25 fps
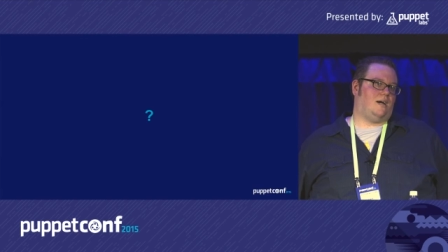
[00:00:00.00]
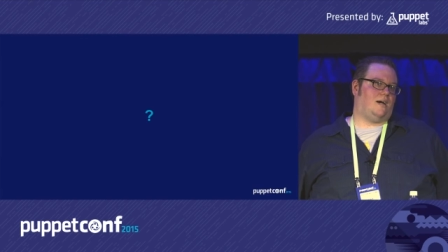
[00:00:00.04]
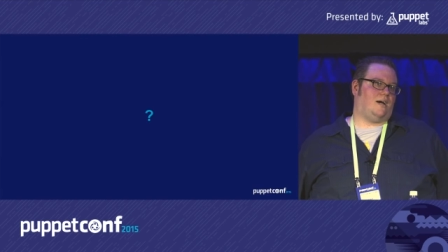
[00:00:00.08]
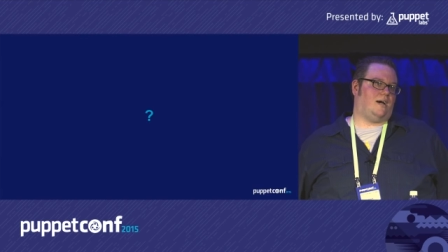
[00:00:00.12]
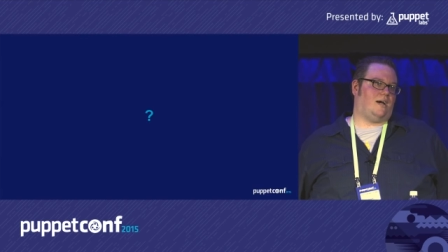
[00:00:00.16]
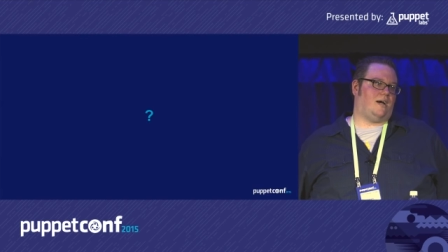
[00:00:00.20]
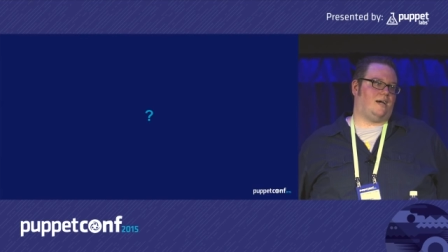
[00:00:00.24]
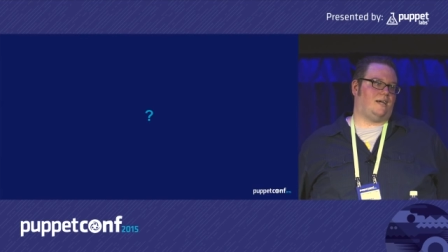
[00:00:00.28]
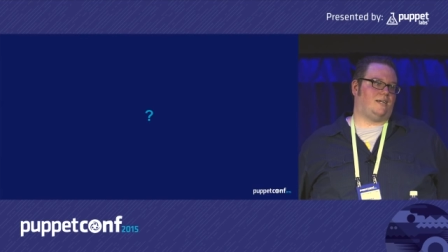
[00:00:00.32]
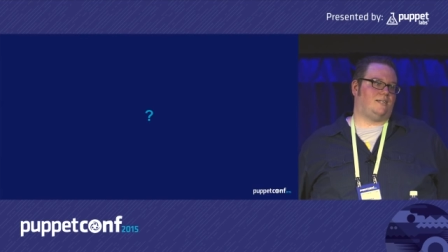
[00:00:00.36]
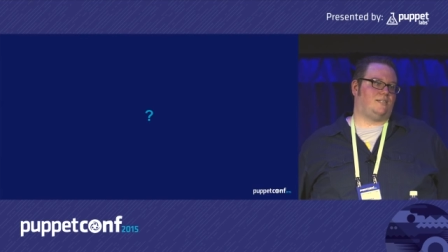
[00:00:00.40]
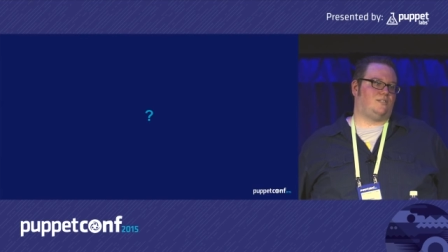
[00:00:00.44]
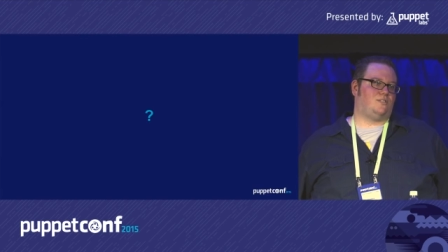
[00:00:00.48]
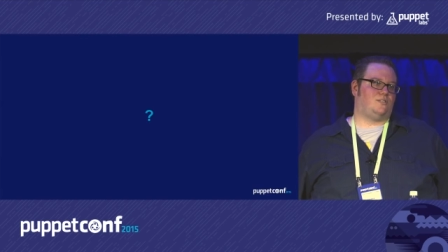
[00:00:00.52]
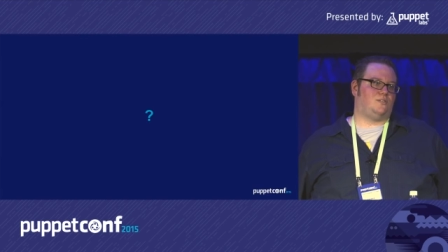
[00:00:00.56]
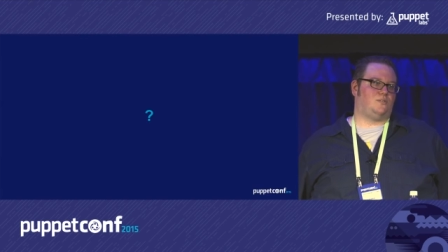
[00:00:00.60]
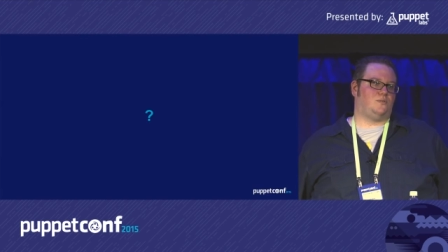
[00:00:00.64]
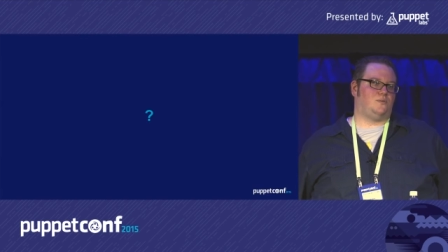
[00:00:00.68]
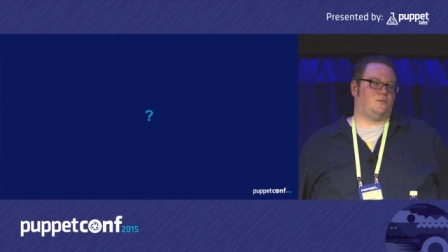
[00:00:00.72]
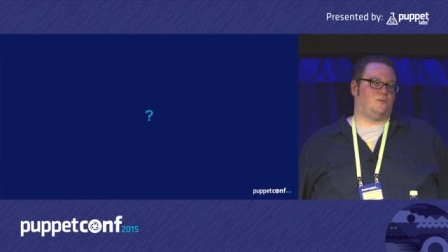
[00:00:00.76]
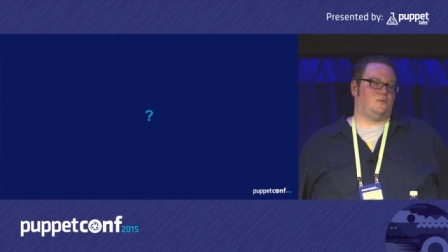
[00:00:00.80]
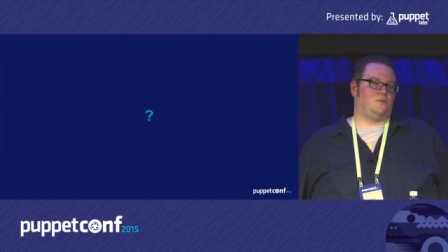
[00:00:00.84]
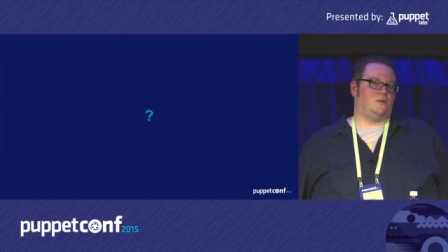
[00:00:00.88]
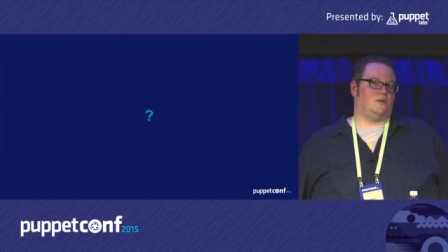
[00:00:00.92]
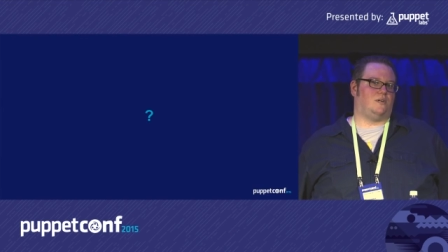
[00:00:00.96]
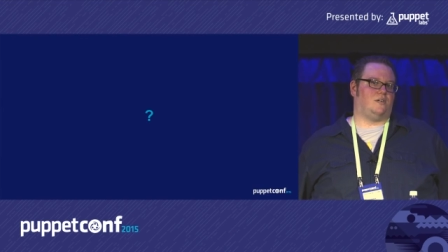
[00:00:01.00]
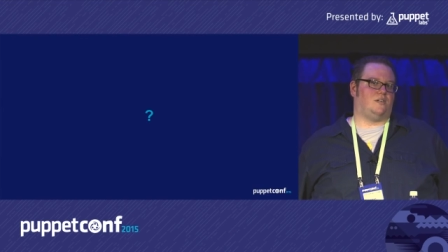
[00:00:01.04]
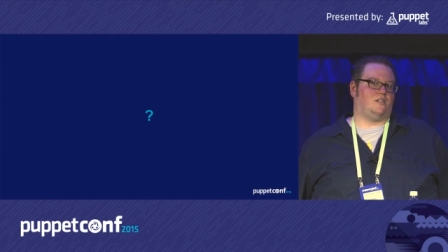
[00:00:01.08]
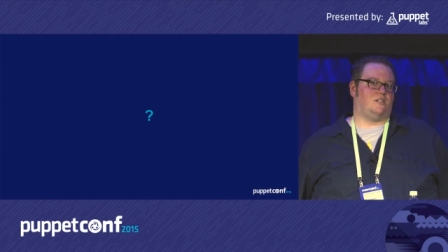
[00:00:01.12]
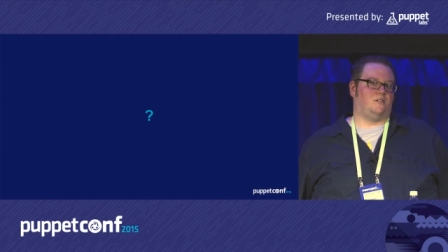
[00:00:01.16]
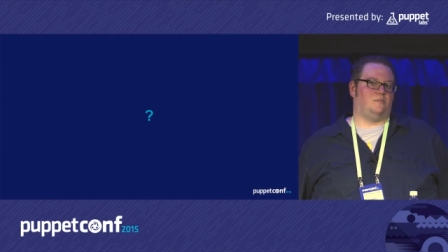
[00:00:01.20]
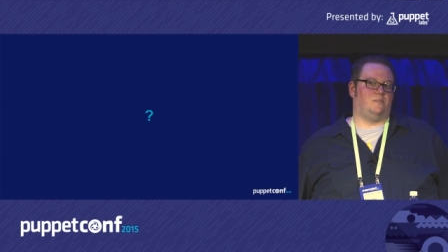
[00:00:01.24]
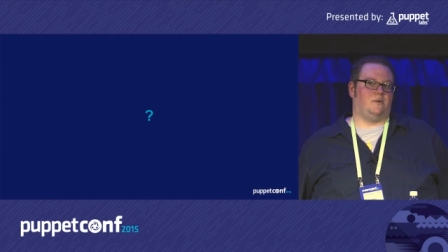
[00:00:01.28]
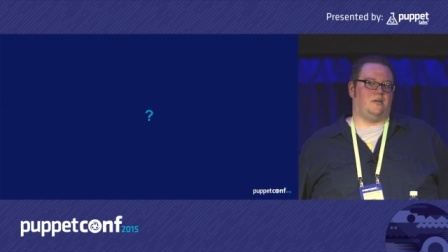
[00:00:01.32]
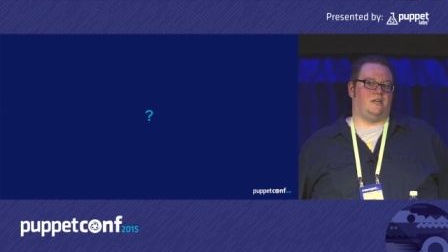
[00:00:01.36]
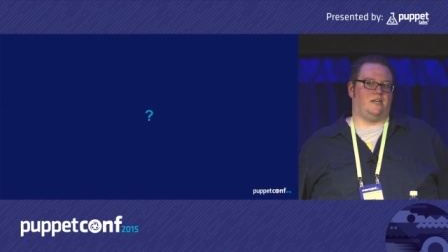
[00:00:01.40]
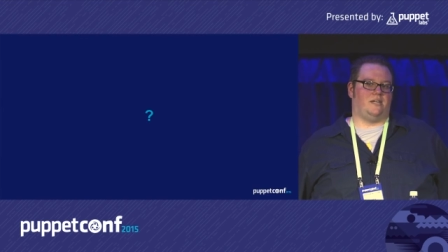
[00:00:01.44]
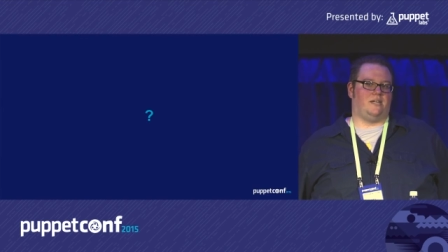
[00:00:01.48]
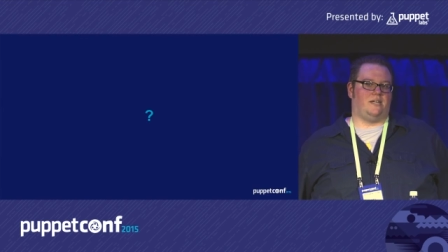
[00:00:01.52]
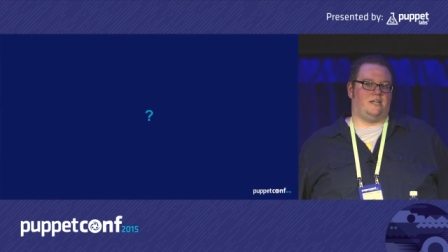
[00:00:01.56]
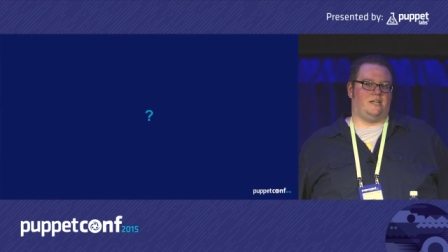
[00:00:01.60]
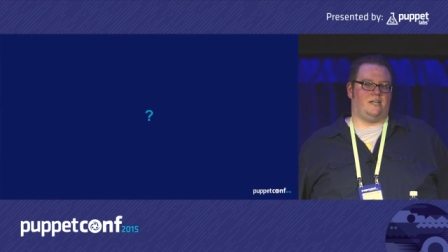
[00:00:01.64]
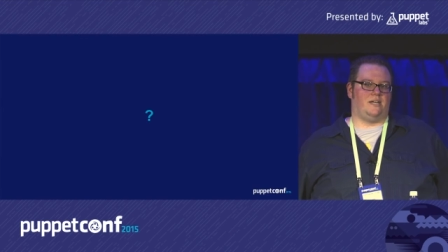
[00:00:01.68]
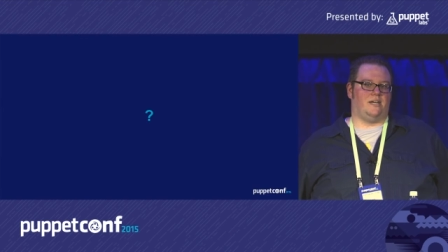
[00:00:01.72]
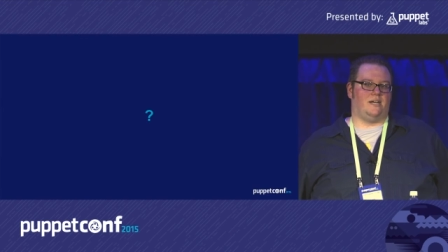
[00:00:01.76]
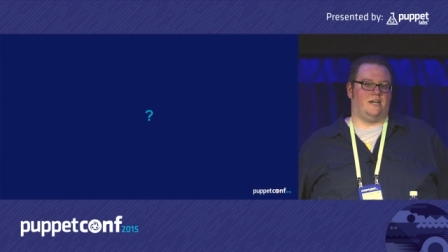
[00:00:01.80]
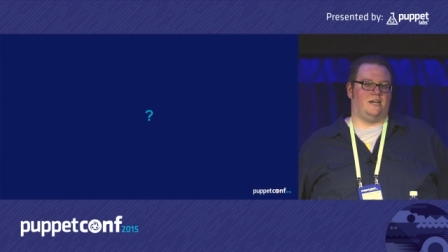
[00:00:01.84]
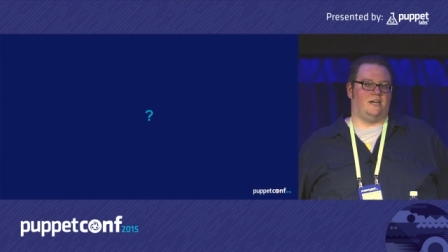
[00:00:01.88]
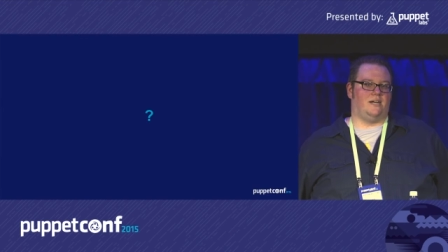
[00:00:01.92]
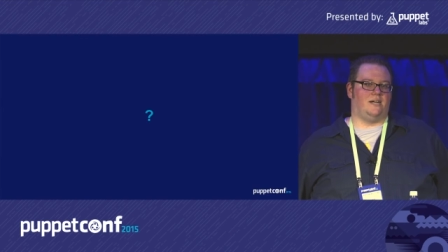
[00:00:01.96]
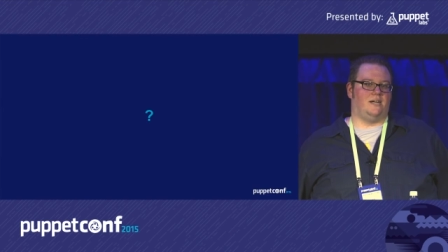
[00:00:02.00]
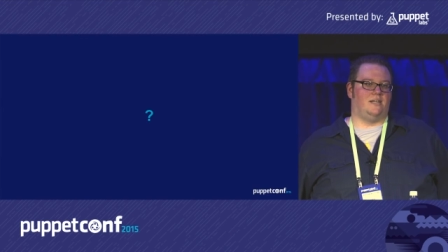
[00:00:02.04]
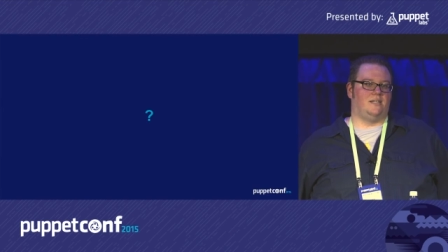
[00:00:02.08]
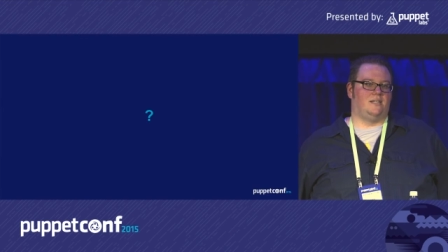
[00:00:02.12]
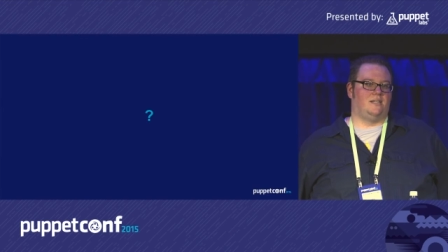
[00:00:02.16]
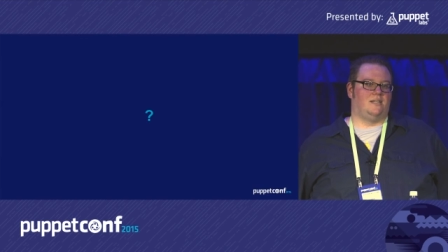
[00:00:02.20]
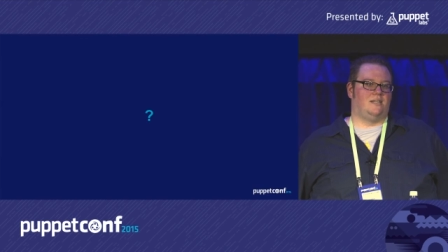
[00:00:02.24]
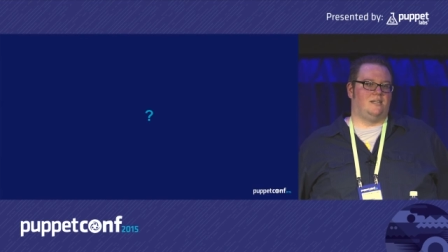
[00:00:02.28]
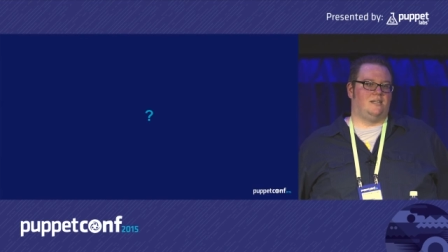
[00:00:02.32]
I do all my, uh,